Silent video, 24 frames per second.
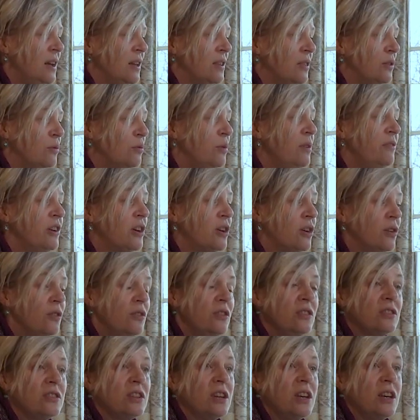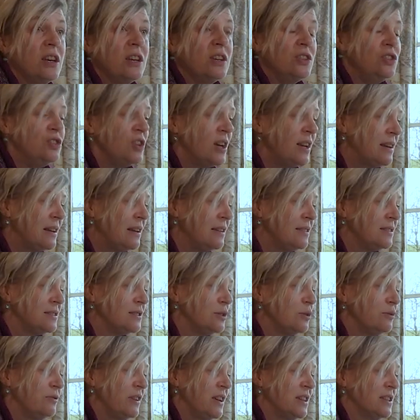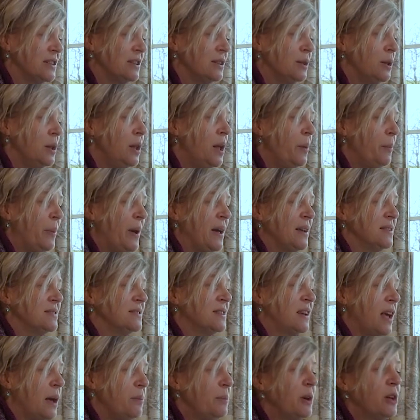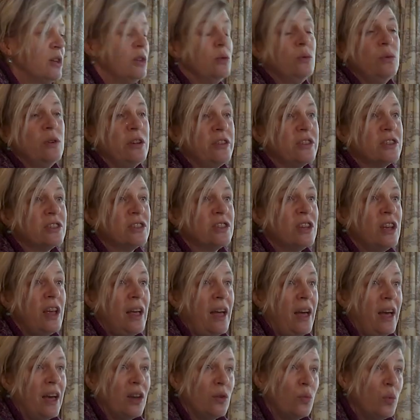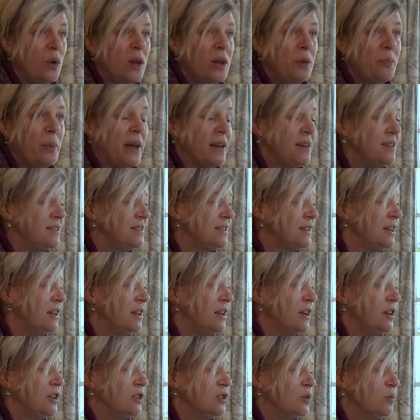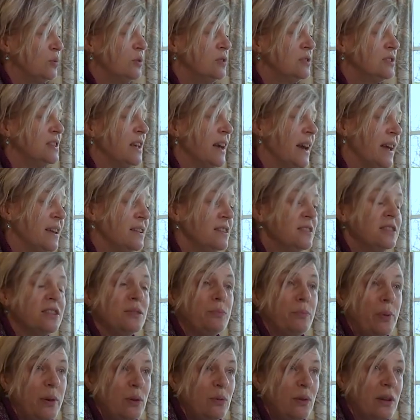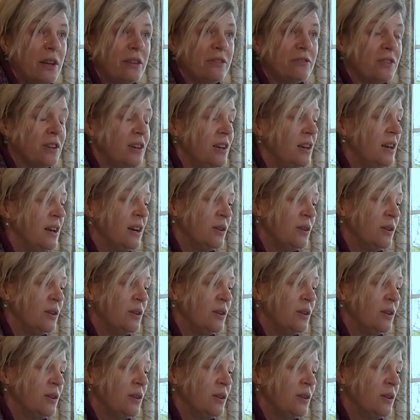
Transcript: the river current gentles your vessel past chemical works and weed beds towards the Anderton boat lift,